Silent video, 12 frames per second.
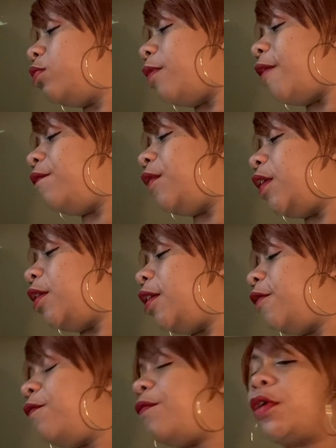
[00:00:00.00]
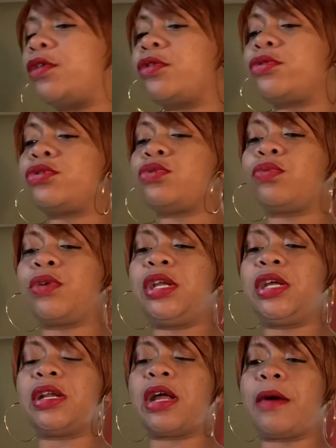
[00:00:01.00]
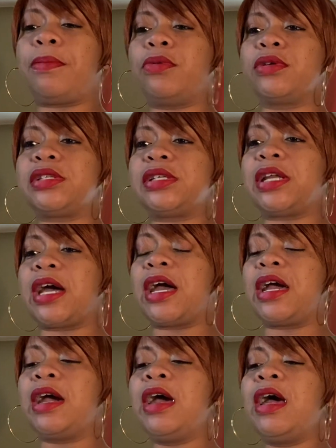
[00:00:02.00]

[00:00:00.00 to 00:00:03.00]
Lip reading: my very first reading that I pulled today.